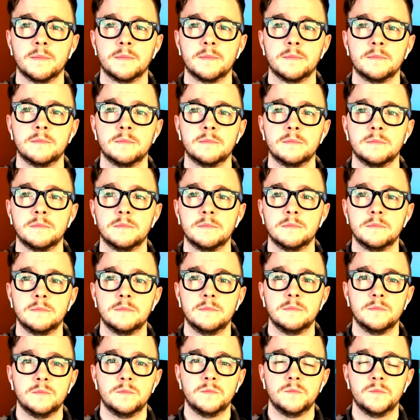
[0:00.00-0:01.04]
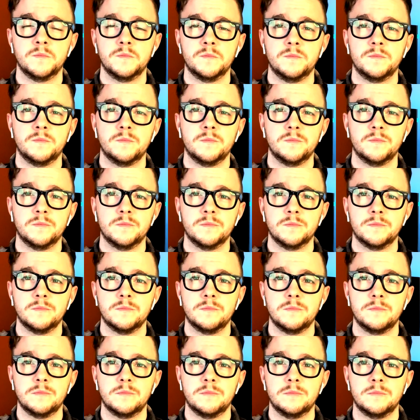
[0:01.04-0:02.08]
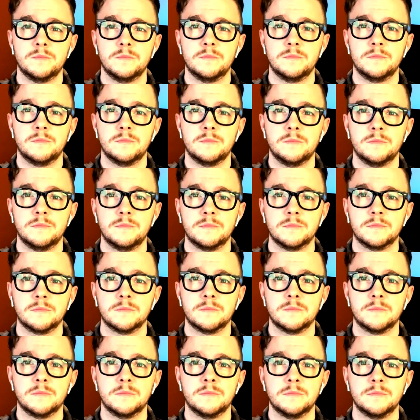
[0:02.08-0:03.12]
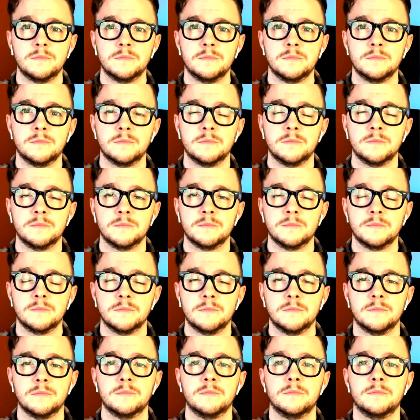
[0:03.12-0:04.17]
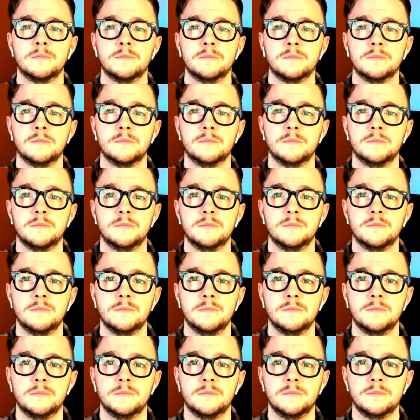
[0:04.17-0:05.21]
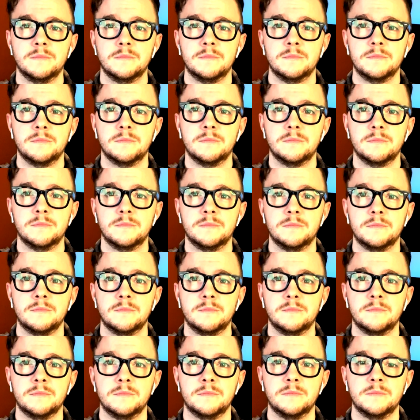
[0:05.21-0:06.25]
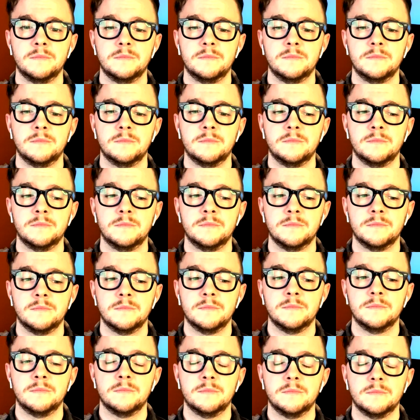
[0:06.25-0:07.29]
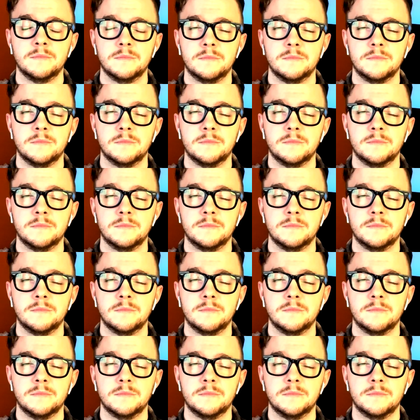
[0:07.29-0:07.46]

(not speaking)